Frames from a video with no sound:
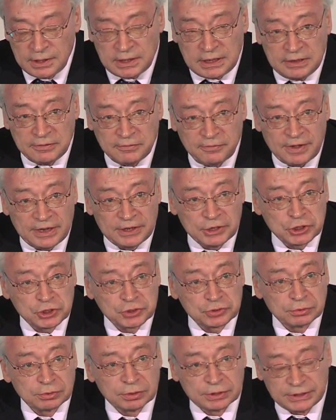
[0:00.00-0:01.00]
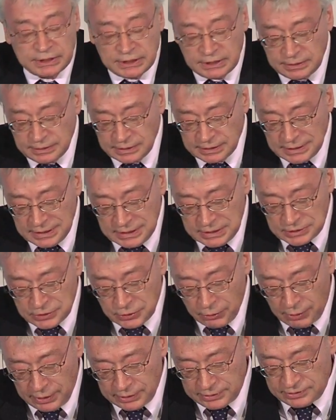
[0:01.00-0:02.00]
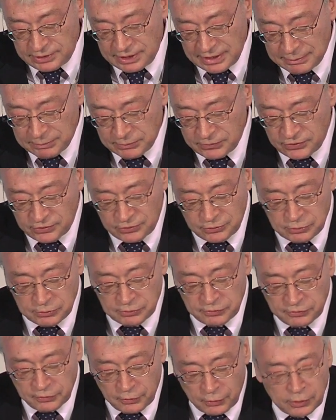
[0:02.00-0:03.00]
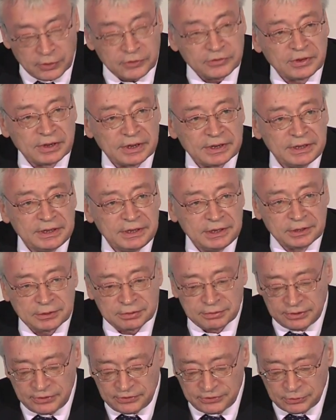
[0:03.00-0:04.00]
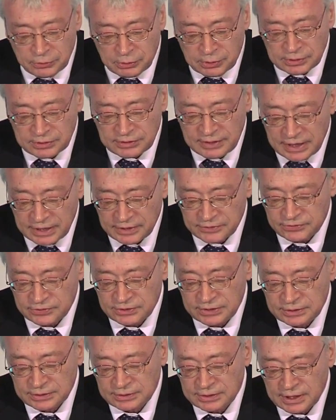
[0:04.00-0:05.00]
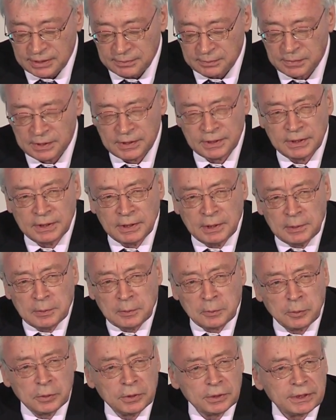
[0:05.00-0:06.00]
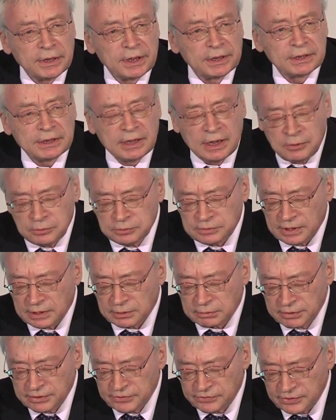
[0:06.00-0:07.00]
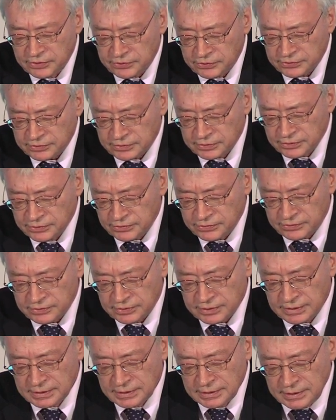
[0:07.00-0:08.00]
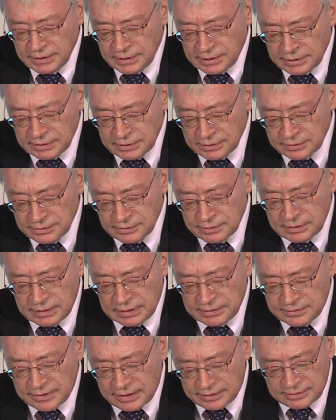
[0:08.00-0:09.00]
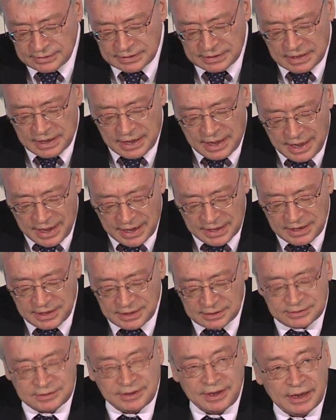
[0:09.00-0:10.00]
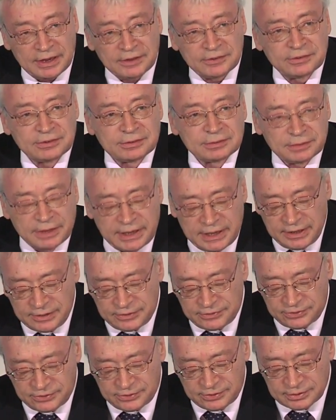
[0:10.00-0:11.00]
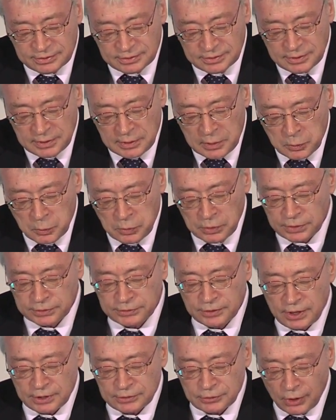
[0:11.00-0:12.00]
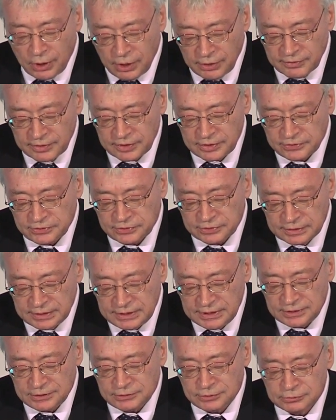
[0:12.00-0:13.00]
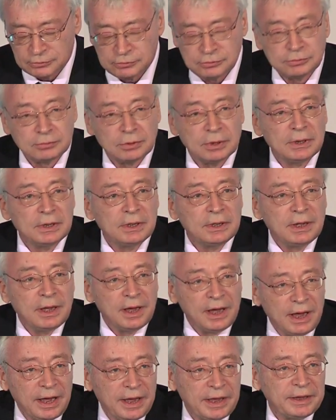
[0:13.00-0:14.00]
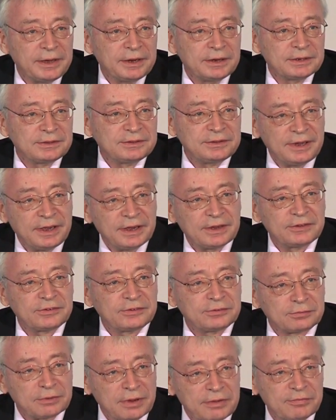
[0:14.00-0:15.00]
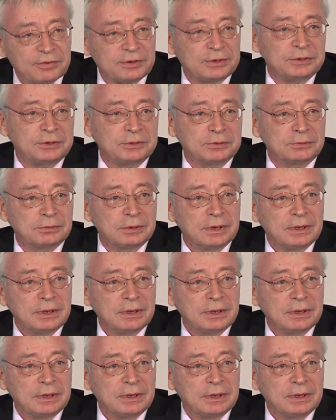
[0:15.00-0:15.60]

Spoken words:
Eventually, your attempts to further increase your tax income will encounter resistance in that higher tax rates will not always lead to higher tax revenue.